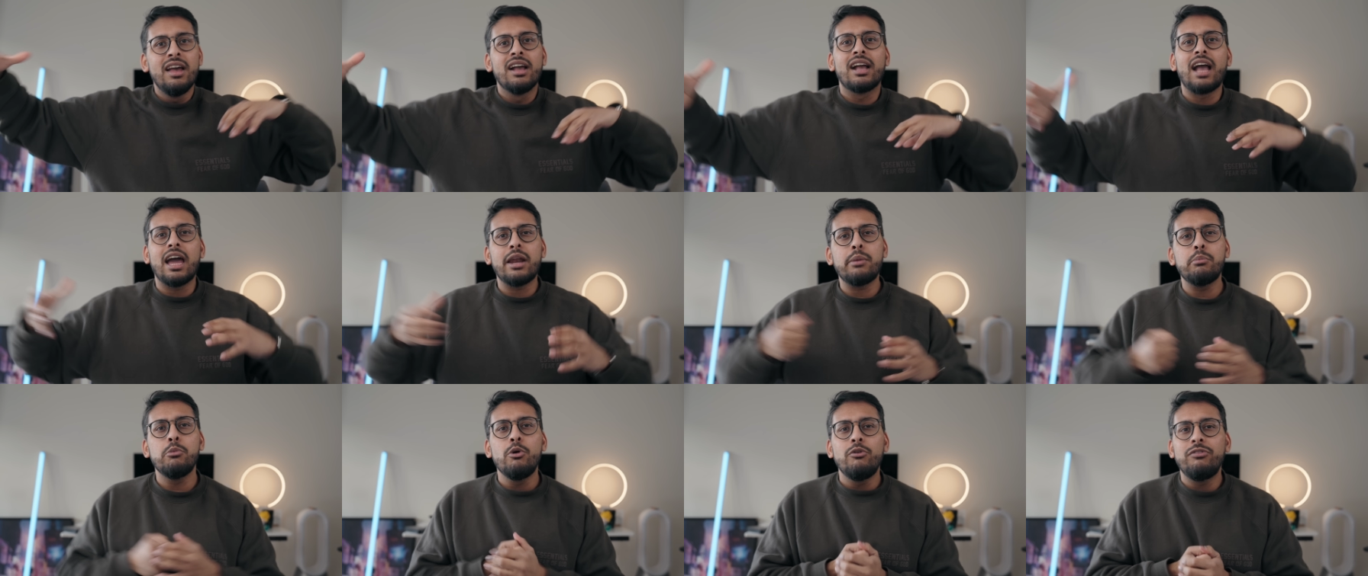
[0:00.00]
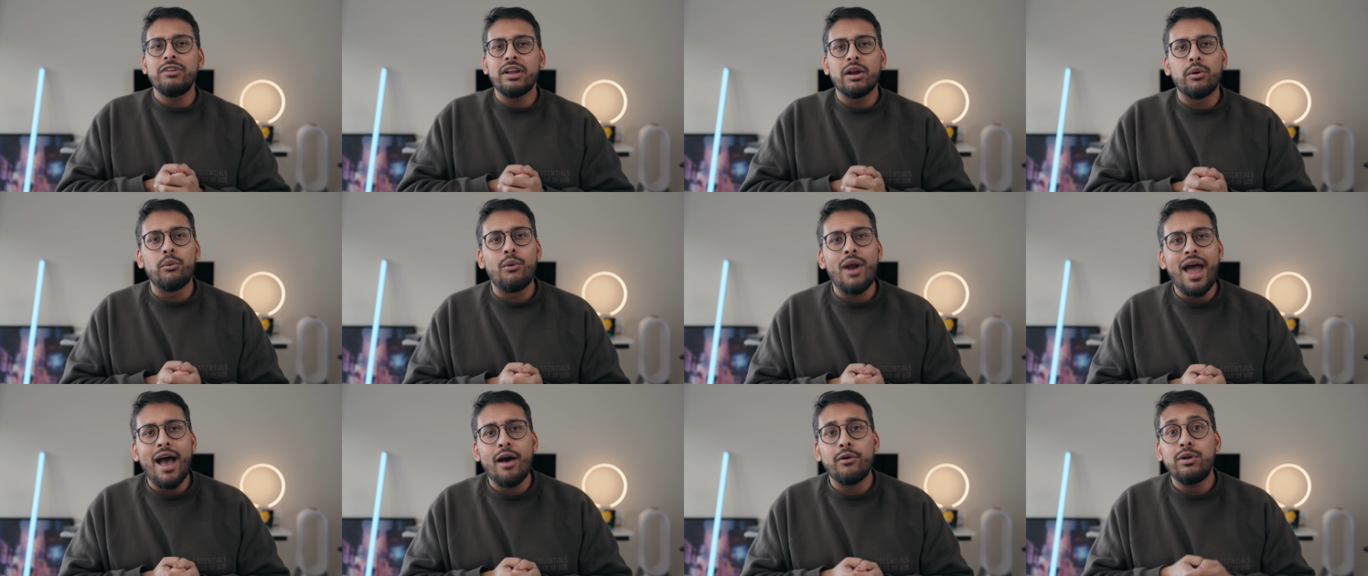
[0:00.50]
kind of moving
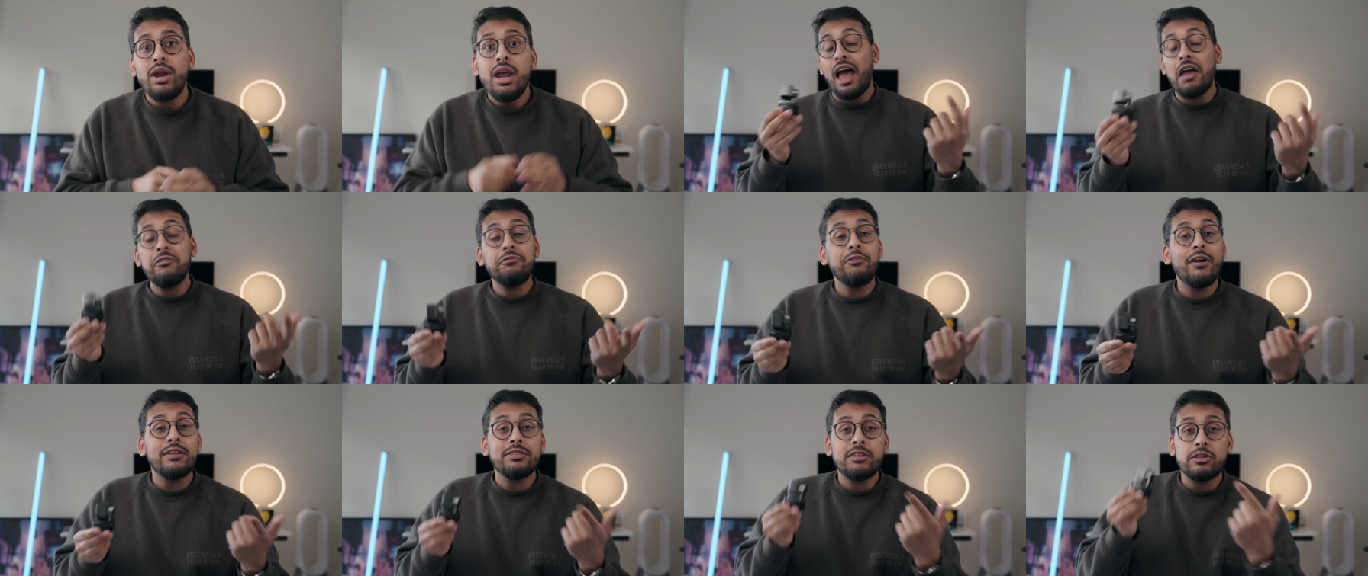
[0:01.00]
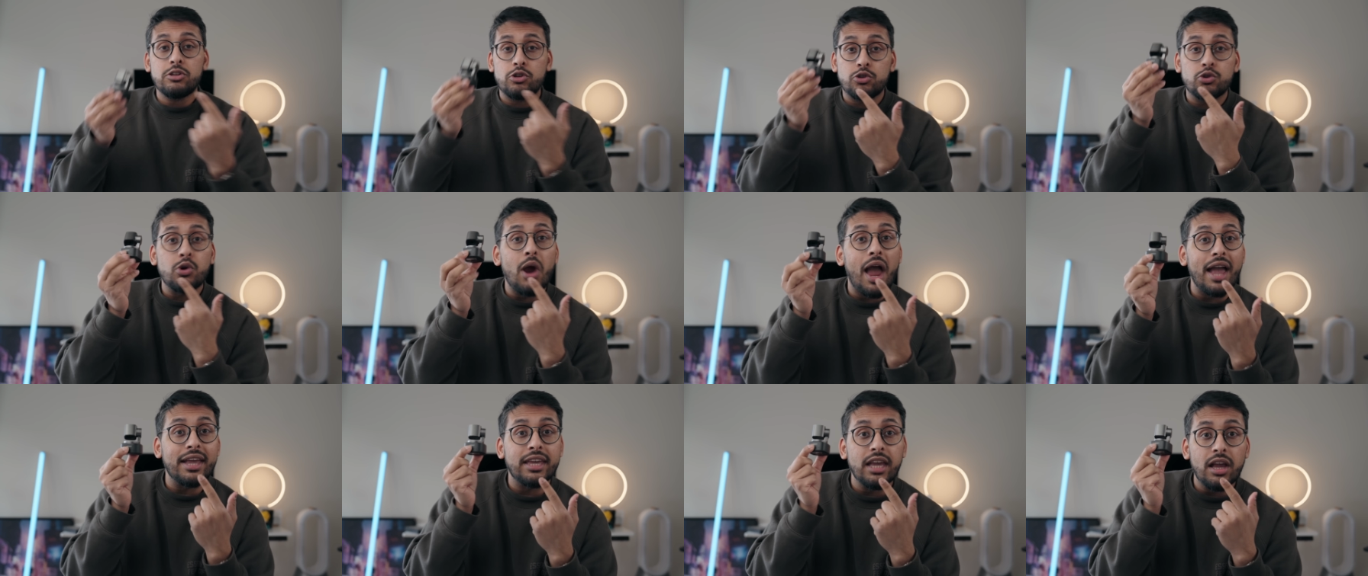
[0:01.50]
around, I found that the
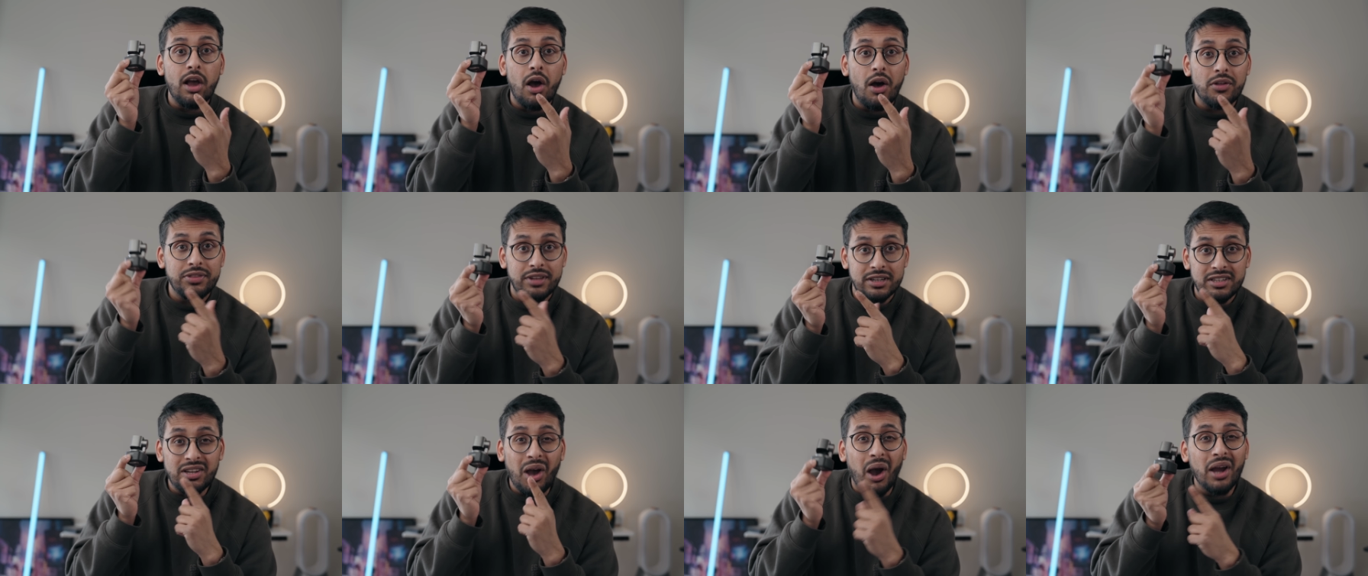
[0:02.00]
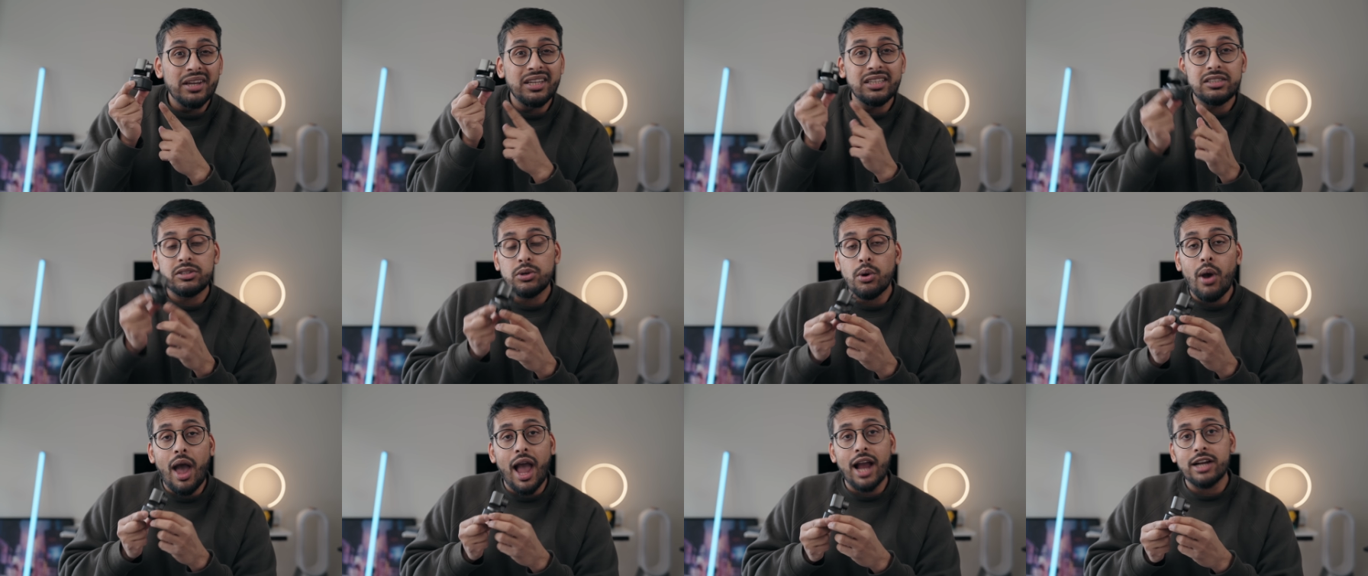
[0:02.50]
tracking on the Tiny
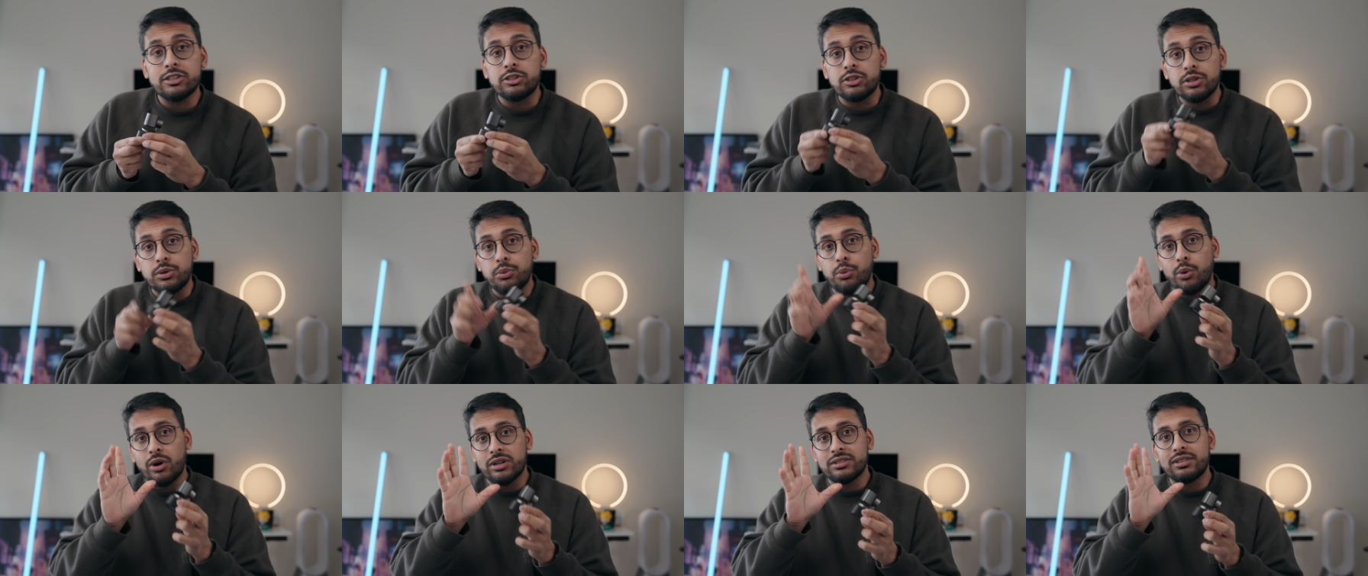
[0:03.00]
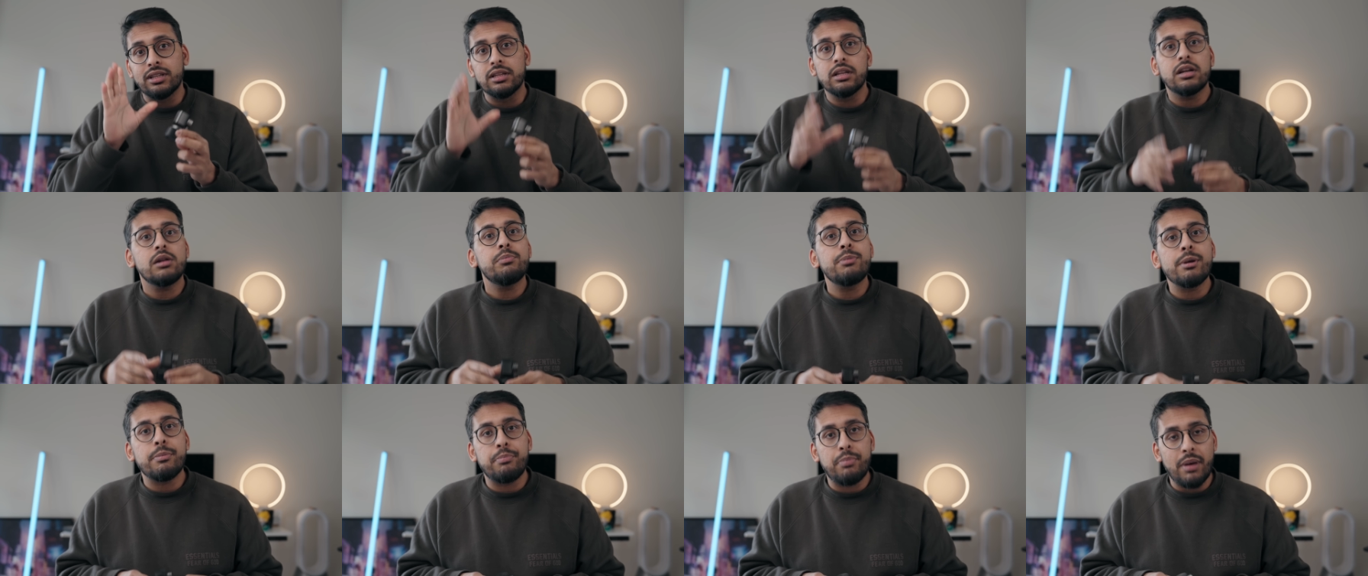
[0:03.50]
2 actually works a
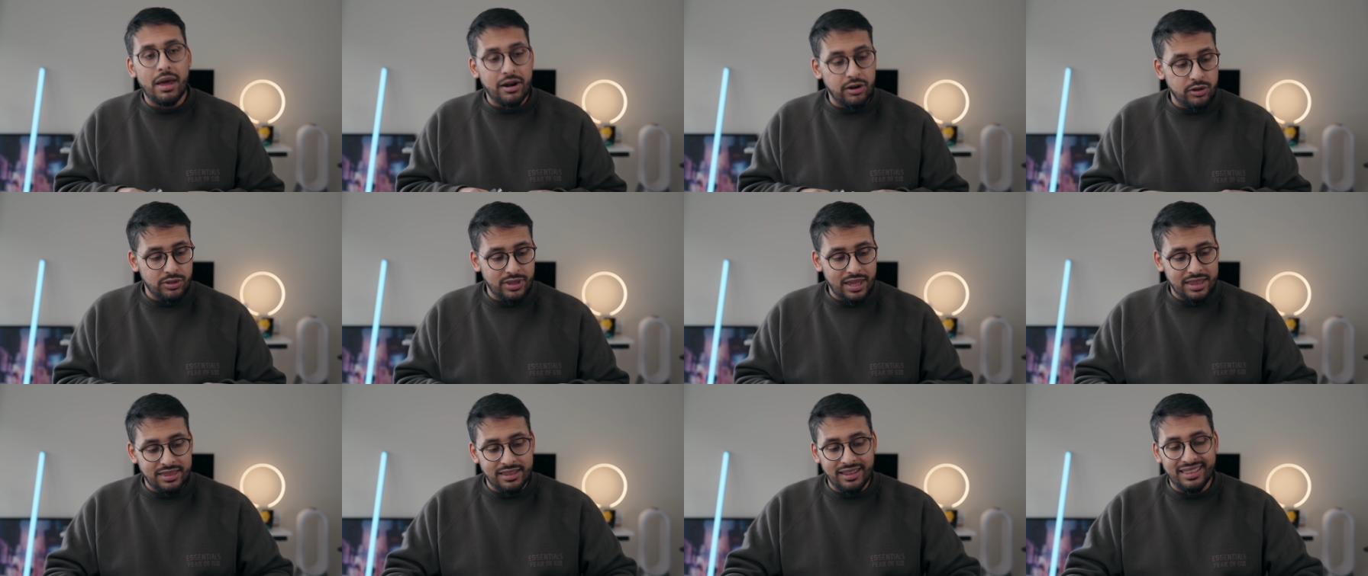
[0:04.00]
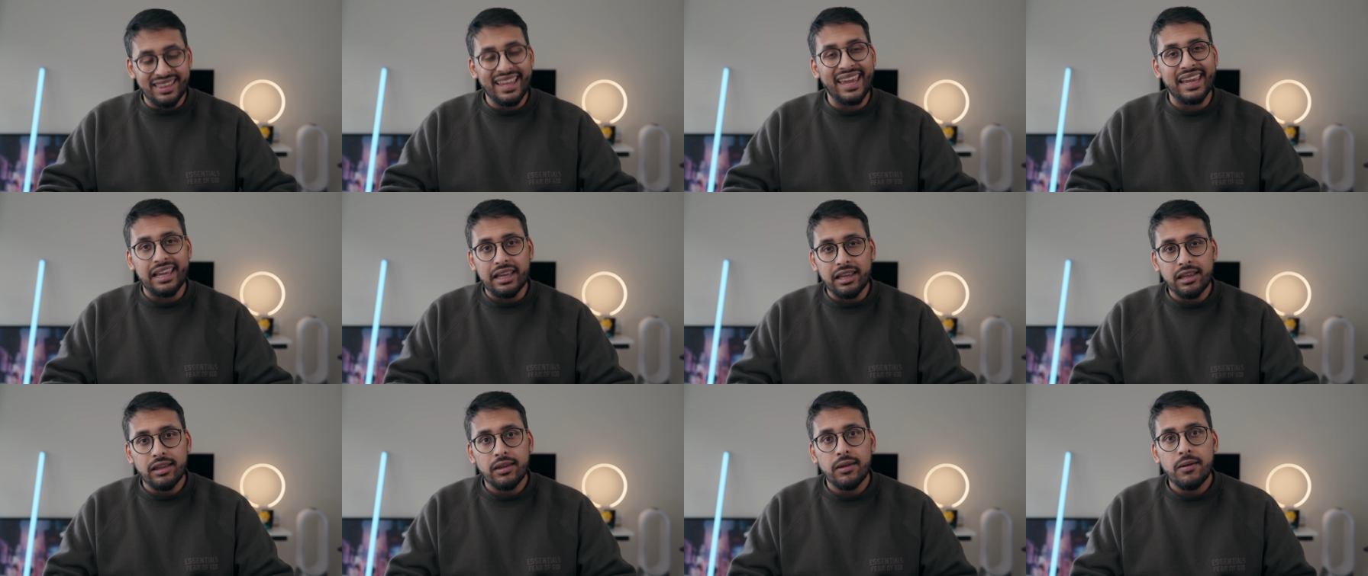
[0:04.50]
little bit better than the
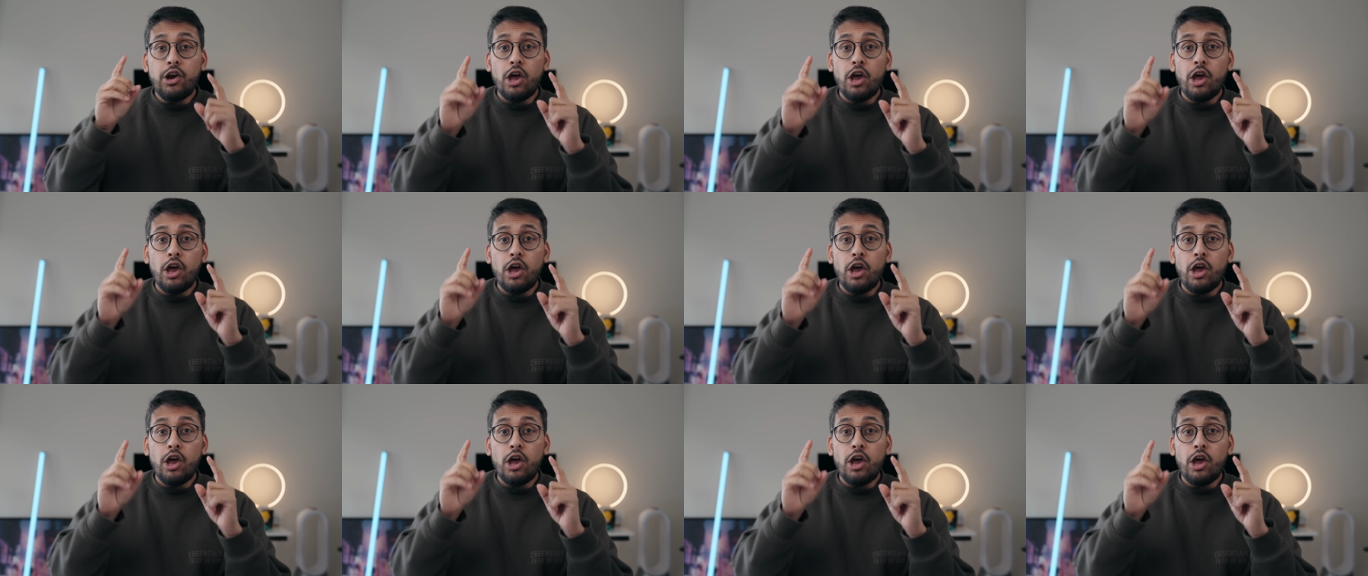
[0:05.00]
Link.